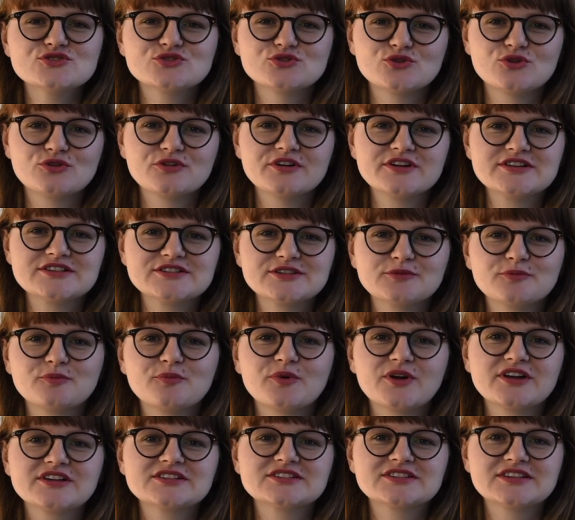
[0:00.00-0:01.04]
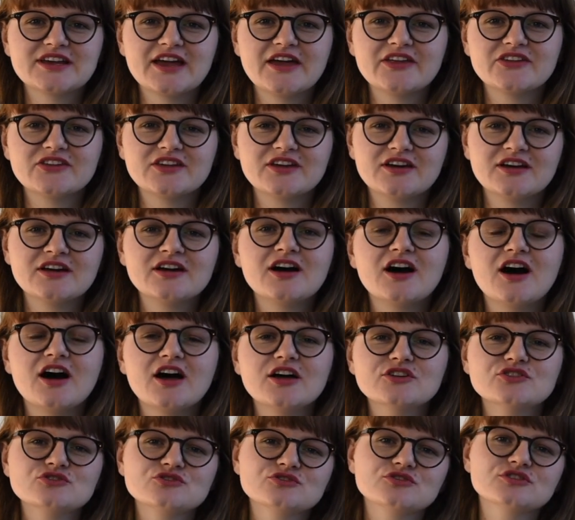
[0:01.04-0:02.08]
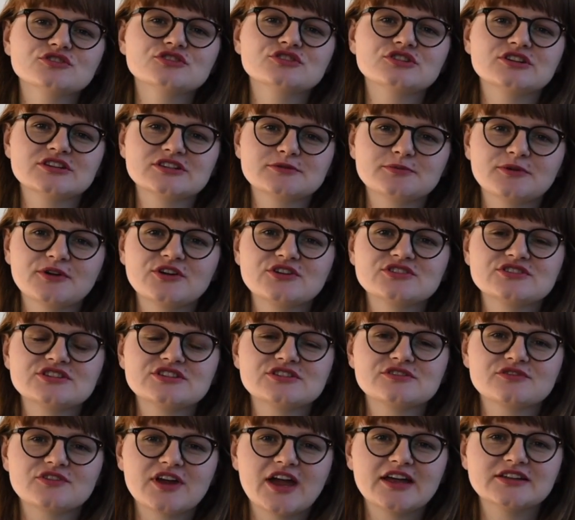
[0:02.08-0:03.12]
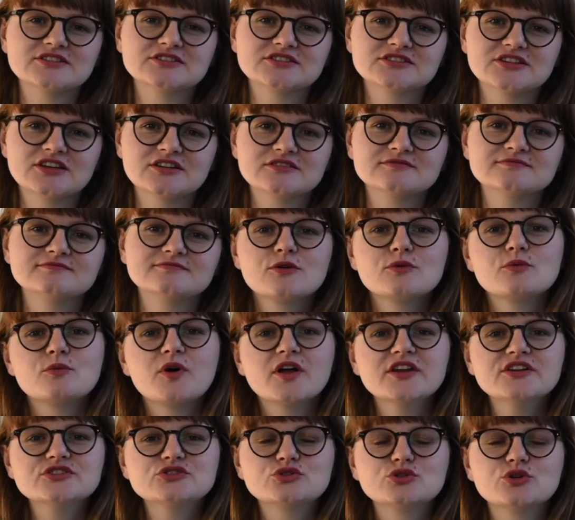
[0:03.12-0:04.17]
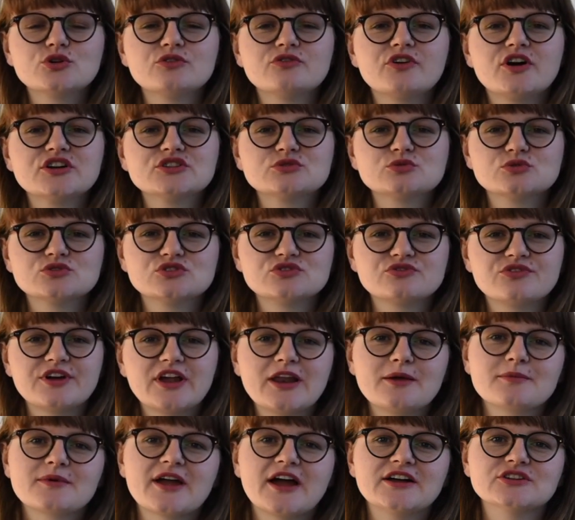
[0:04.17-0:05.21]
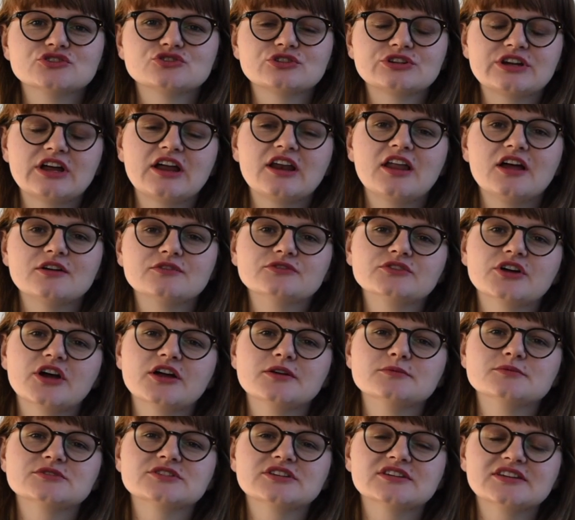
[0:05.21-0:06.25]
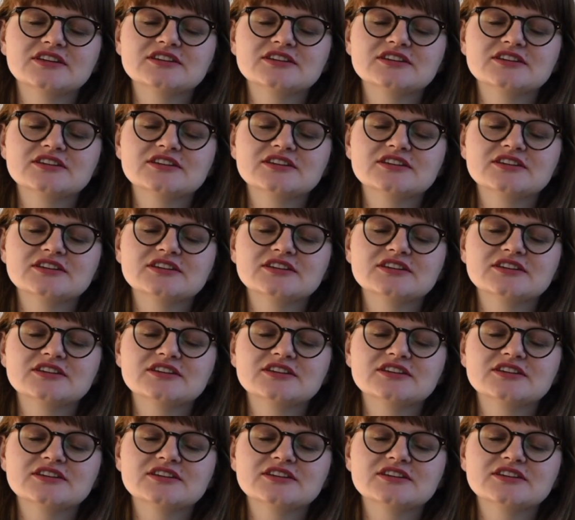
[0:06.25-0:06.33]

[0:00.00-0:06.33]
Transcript: Stories brings together 100 experiences of cancer. One in two of us will develop cancer in our lifetimes.